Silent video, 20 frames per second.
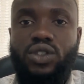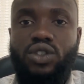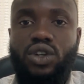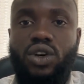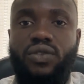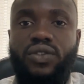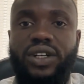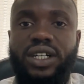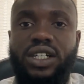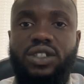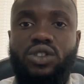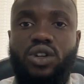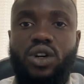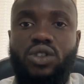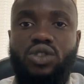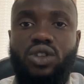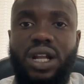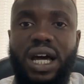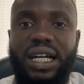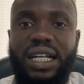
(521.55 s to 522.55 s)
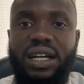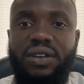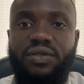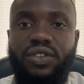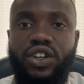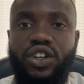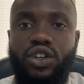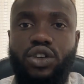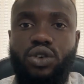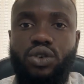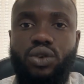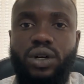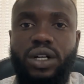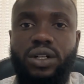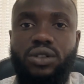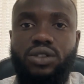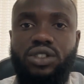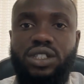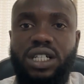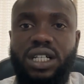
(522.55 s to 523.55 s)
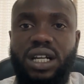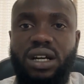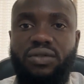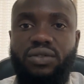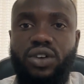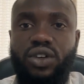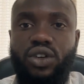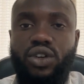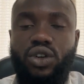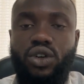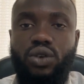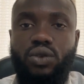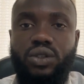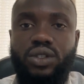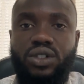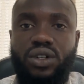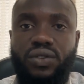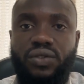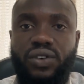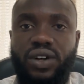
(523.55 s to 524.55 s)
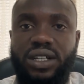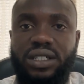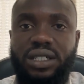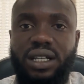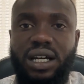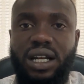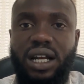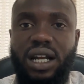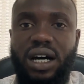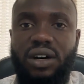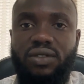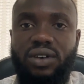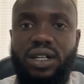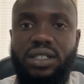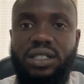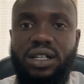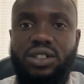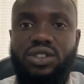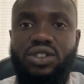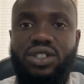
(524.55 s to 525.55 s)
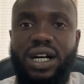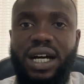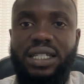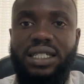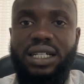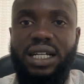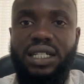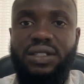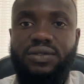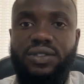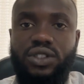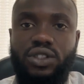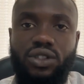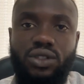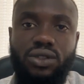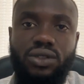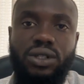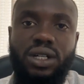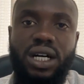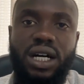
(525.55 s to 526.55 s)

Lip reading: So don't forget to also like the video and also share the video with your friends and loved ones. I'll see you guys in the next video.